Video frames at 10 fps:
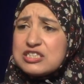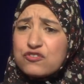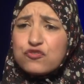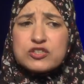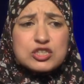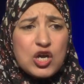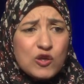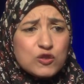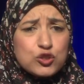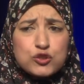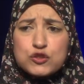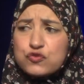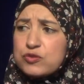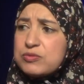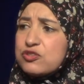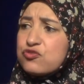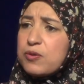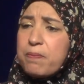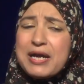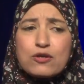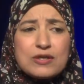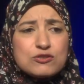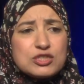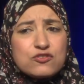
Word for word: different cultures from different backgrounds,